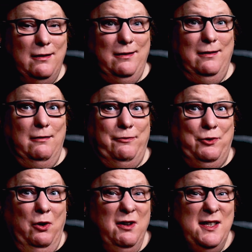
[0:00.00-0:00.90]
Of
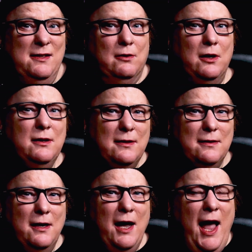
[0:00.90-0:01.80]
course not.
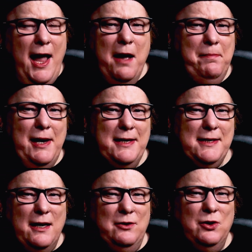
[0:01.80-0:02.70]

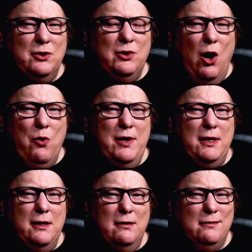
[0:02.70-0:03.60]
Airplanes are not
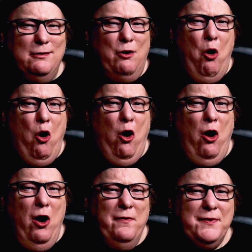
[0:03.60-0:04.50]
going in
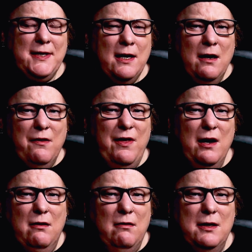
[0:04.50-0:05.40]
curves,
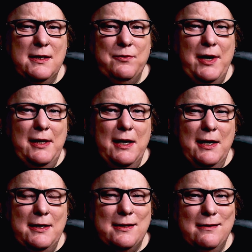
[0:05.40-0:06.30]
they're going in straight
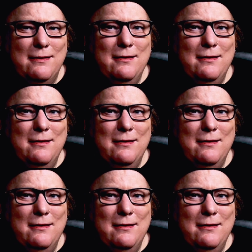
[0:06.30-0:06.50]
lines.